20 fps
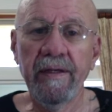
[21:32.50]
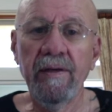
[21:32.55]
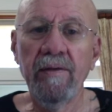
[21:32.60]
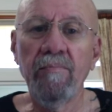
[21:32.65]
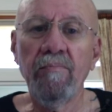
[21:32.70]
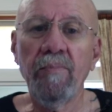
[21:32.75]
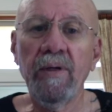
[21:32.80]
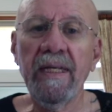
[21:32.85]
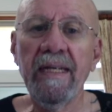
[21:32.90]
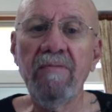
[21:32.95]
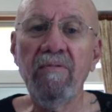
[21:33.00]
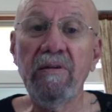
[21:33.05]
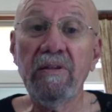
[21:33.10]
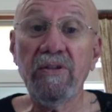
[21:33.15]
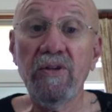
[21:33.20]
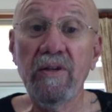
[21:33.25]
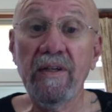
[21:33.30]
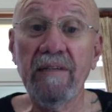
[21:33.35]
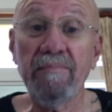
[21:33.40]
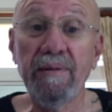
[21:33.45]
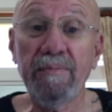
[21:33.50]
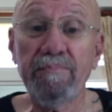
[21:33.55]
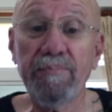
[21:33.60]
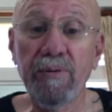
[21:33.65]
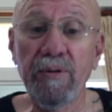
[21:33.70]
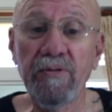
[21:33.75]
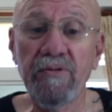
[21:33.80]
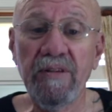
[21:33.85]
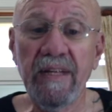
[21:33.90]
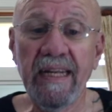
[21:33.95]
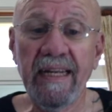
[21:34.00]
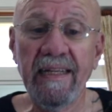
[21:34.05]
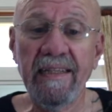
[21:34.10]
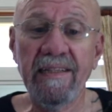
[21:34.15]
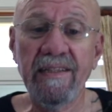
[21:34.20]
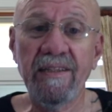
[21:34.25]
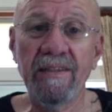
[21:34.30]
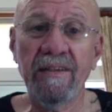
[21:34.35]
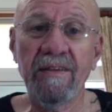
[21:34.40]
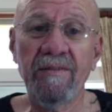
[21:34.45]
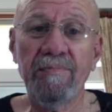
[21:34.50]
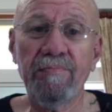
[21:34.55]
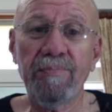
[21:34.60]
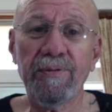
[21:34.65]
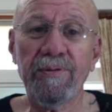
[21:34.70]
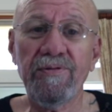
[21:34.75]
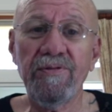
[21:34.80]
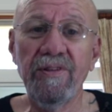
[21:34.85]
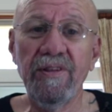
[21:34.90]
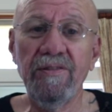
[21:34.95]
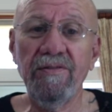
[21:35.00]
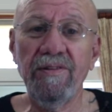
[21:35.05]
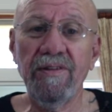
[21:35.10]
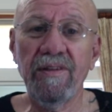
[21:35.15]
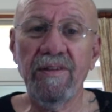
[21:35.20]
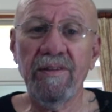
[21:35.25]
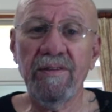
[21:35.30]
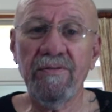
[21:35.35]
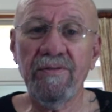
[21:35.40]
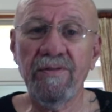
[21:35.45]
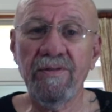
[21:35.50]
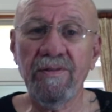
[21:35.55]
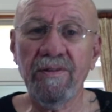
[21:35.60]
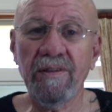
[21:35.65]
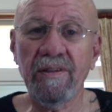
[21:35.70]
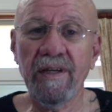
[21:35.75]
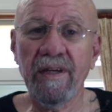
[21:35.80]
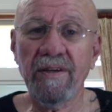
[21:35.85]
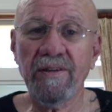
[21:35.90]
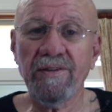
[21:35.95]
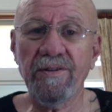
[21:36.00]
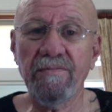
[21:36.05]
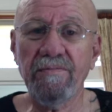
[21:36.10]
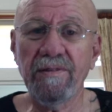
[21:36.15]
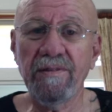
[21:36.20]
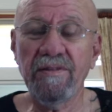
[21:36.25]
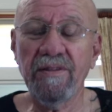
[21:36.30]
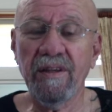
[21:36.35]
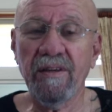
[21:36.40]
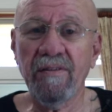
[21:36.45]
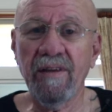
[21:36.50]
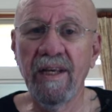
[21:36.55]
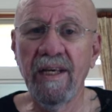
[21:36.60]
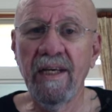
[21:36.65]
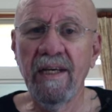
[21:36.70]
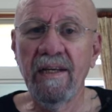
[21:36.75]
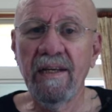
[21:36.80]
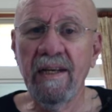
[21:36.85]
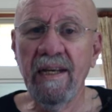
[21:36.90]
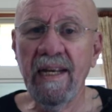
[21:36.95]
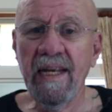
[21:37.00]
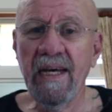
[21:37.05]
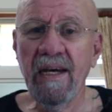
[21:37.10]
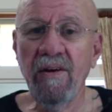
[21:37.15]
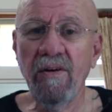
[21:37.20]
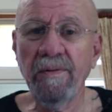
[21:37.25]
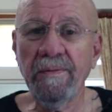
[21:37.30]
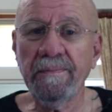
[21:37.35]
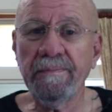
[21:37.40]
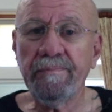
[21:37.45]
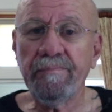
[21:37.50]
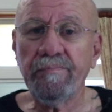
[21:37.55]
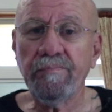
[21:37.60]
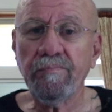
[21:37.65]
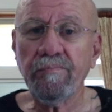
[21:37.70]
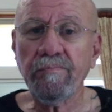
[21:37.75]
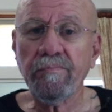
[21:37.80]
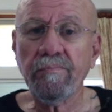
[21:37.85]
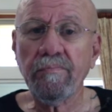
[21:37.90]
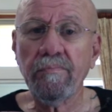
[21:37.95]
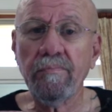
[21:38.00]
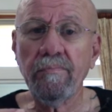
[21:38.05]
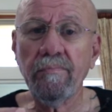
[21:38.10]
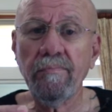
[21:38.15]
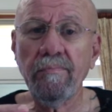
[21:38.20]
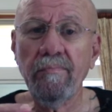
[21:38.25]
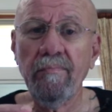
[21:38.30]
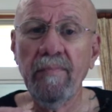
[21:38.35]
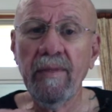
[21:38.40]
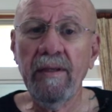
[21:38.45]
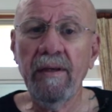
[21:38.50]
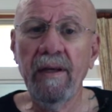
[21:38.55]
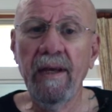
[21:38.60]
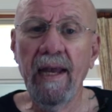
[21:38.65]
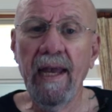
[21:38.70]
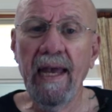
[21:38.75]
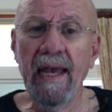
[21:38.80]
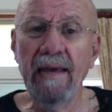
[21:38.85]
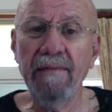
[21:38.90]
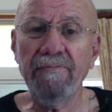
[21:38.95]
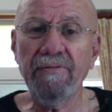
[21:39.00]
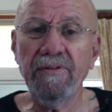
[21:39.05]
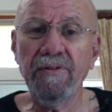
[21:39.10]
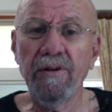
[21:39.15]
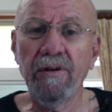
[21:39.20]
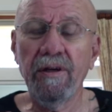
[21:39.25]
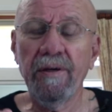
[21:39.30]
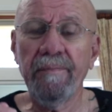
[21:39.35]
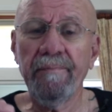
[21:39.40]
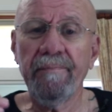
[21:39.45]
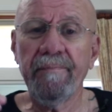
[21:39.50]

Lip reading: But anyway, we're talking about personalities, this persistent of certain characteristics. Now, after